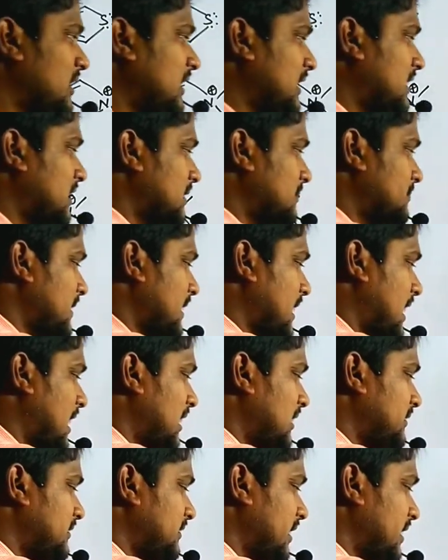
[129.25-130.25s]
all
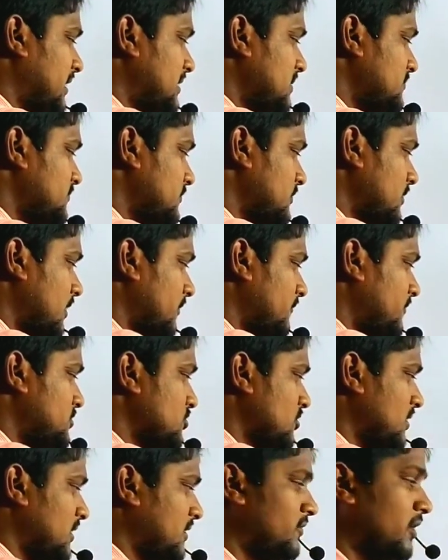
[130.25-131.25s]
the atoms
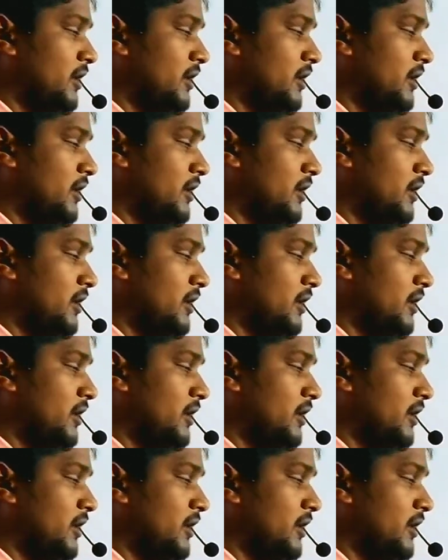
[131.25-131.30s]
which are